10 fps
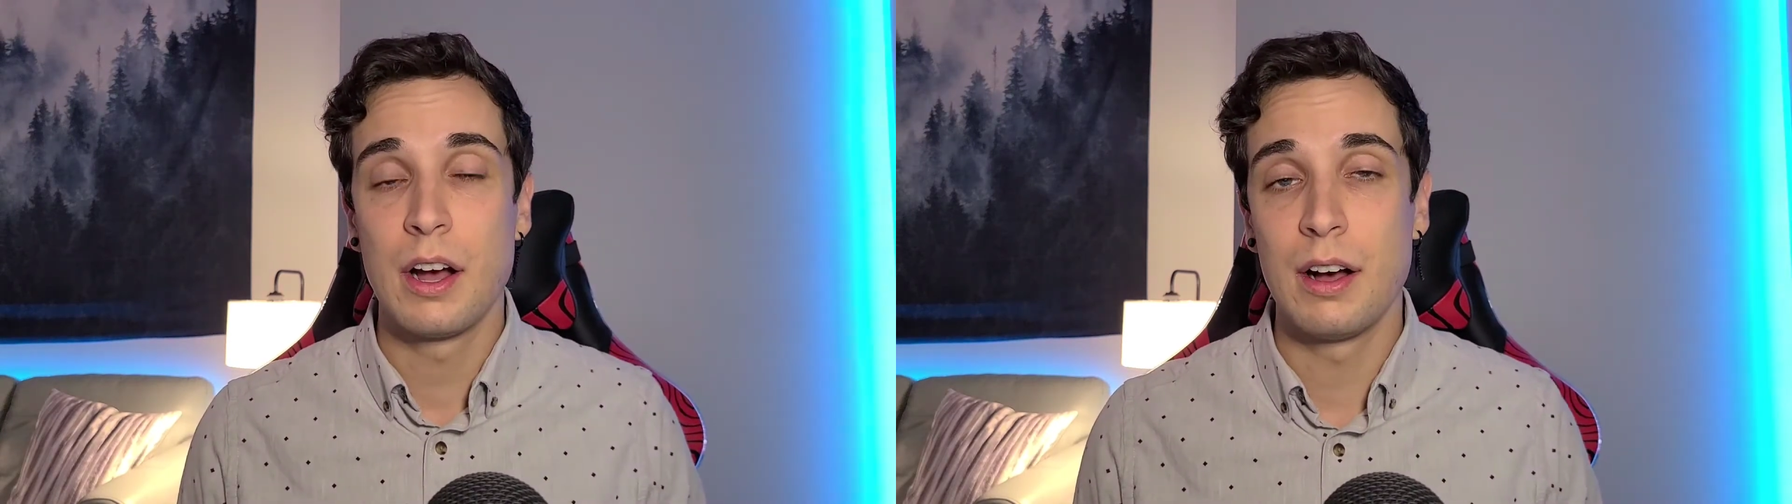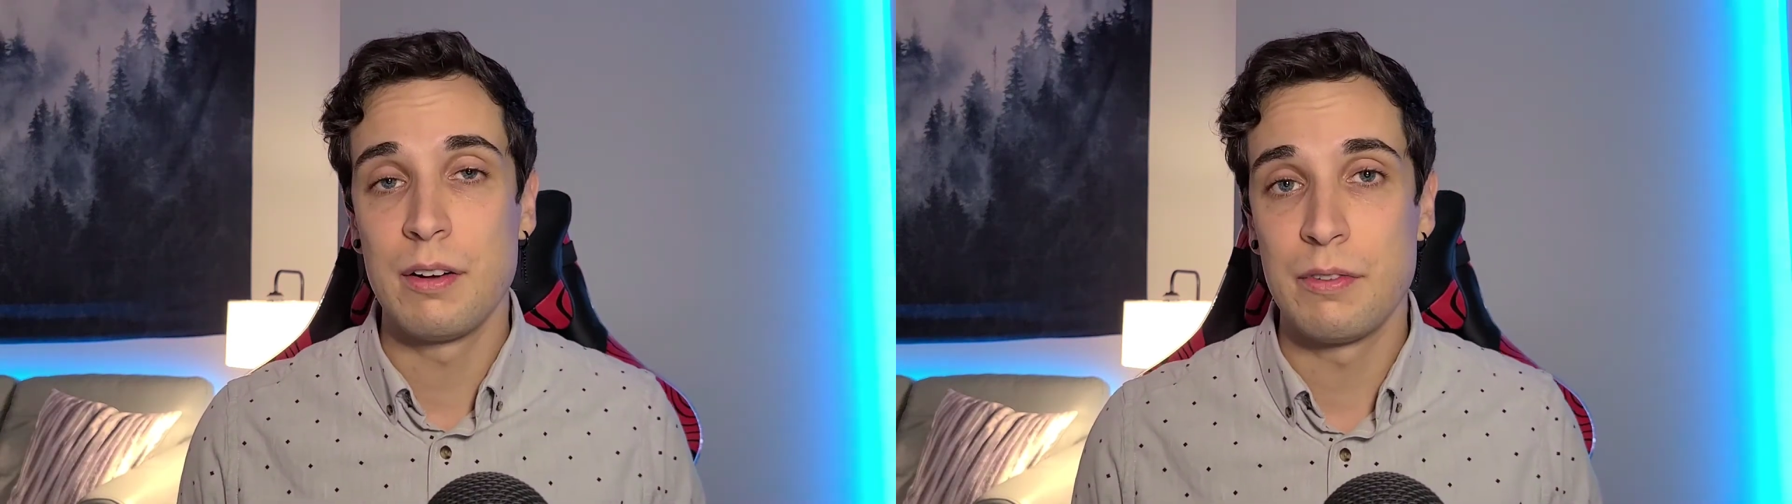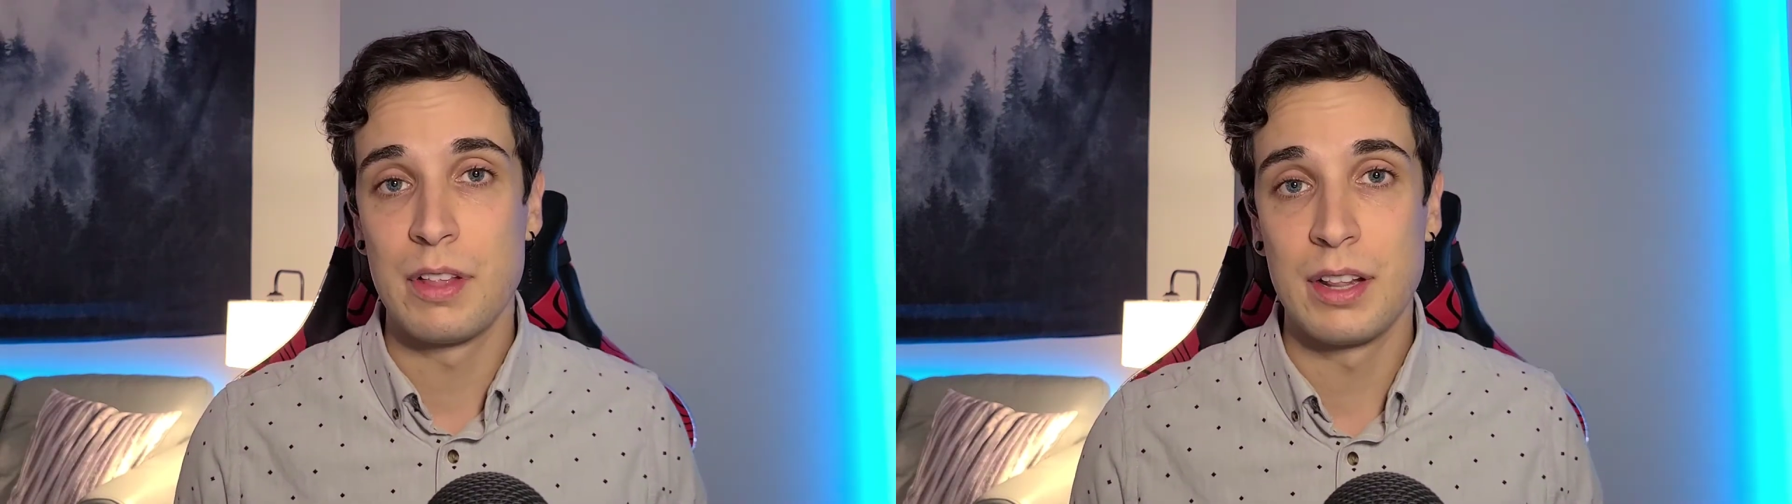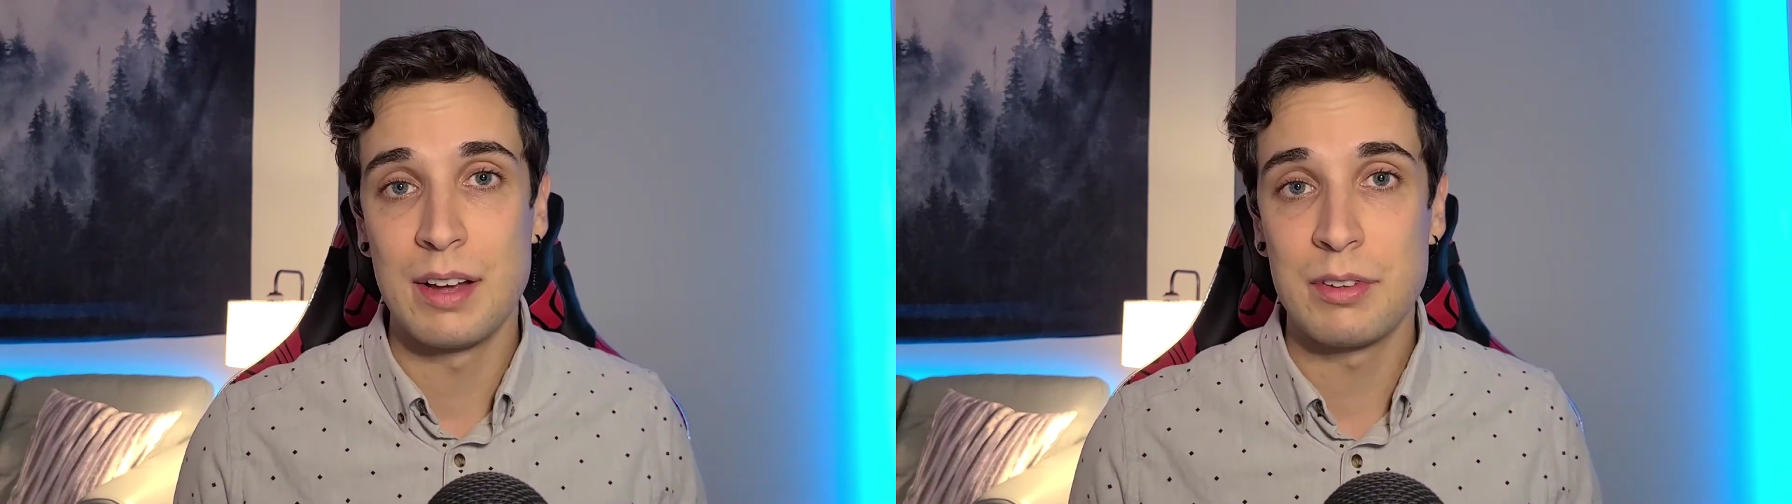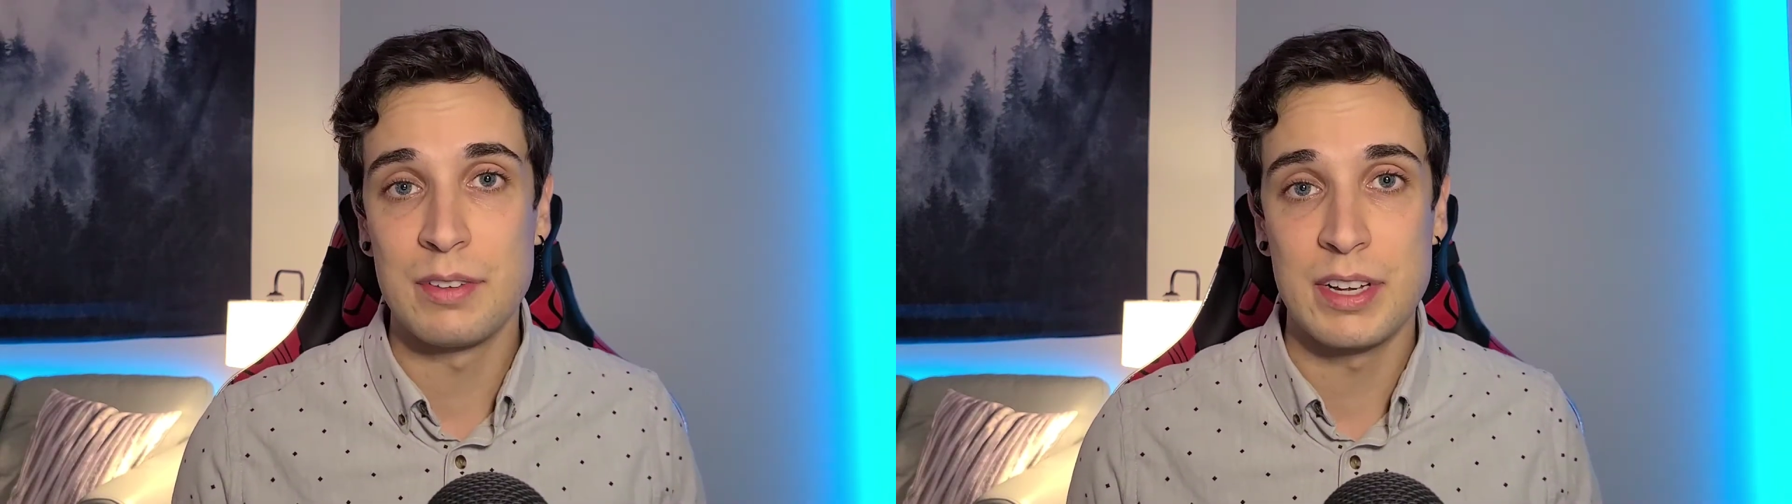of the
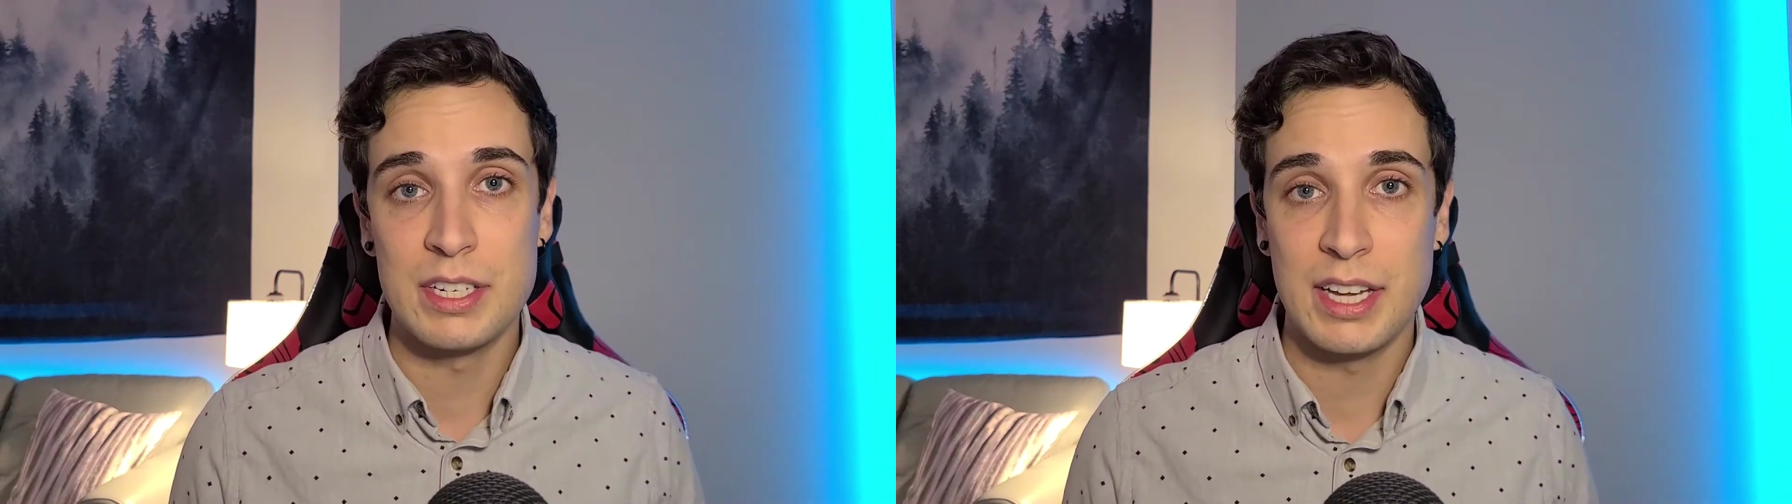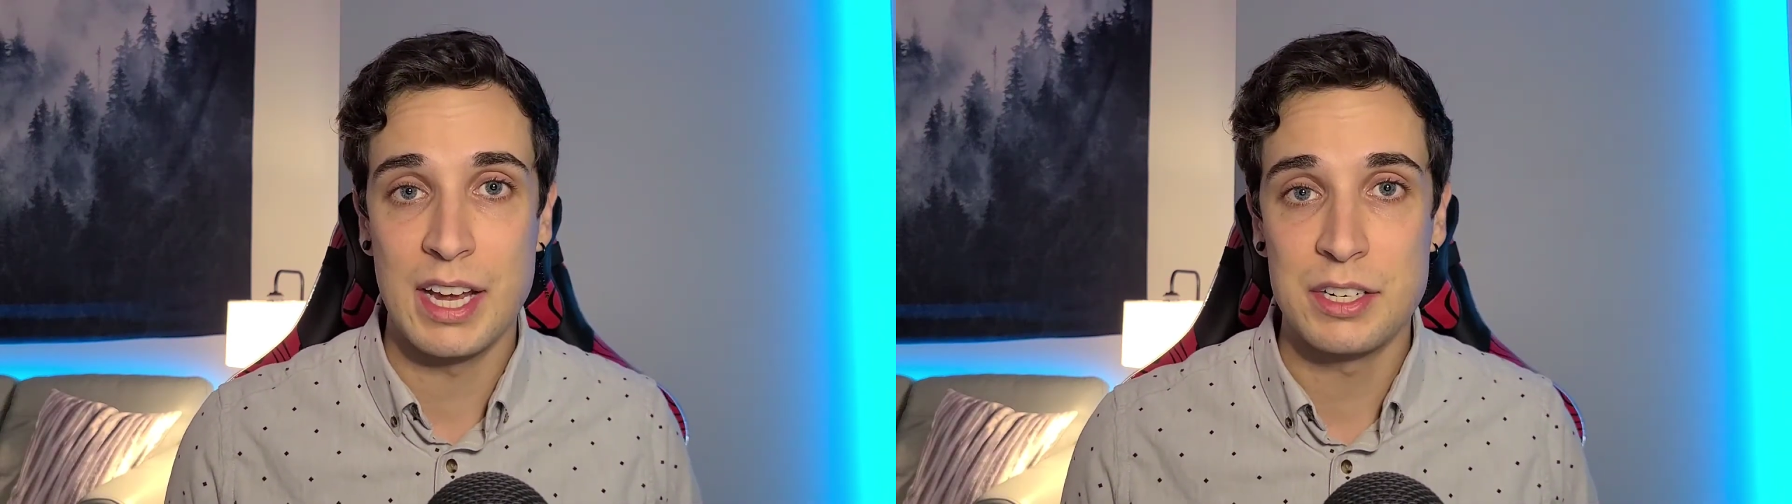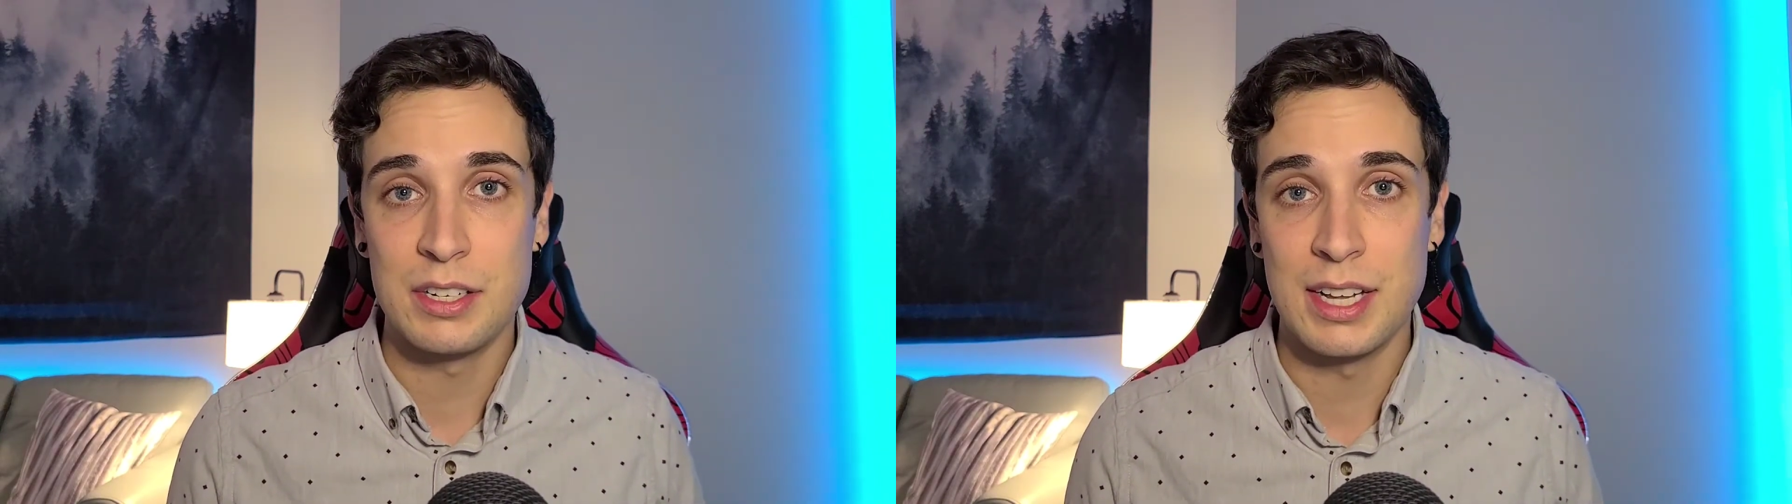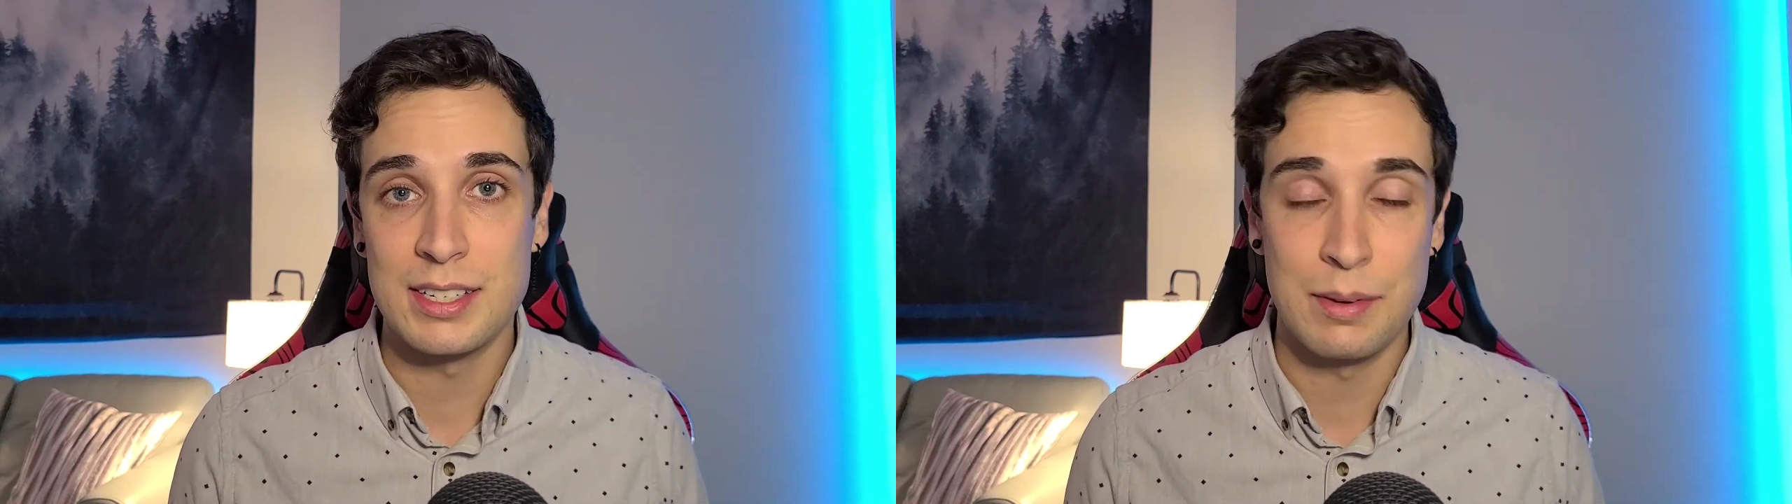level of education that